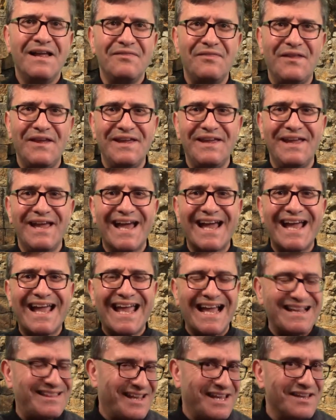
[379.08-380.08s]
The
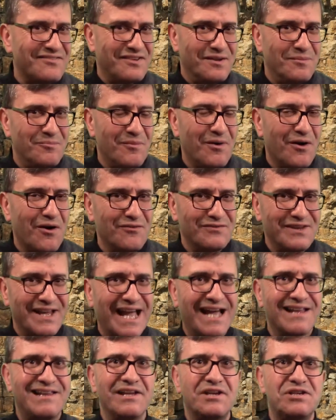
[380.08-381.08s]
Catechism of the
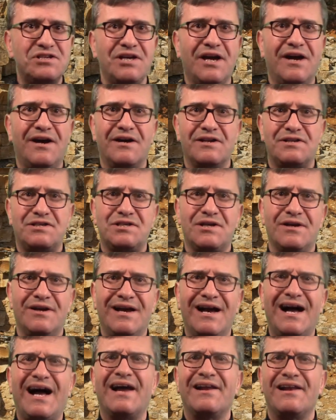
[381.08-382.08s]
Catholic Church
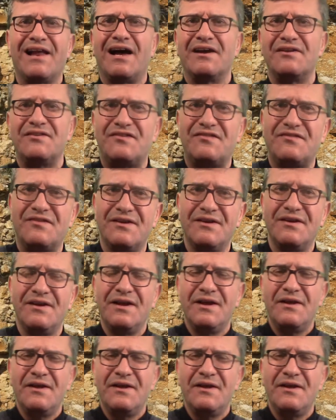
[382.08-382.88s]
highlights